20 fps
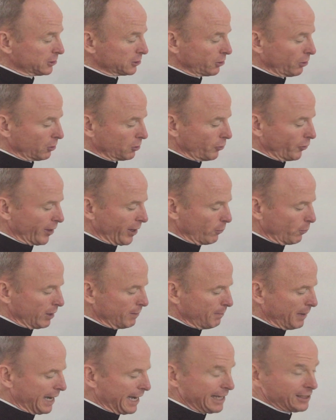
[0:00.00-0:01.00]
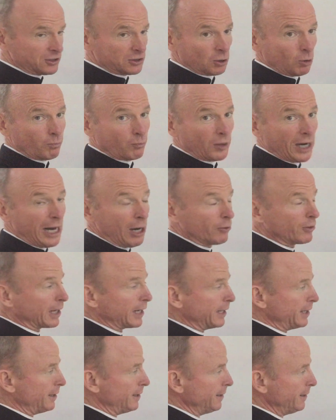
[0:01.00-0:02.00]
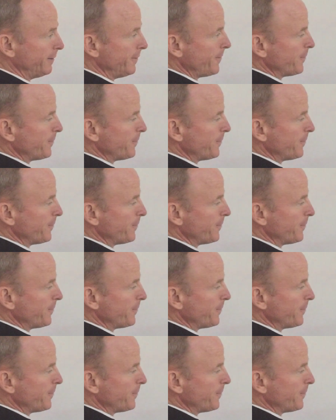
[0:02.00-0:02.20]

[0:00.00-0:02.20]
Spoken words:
circle that we made so proudly.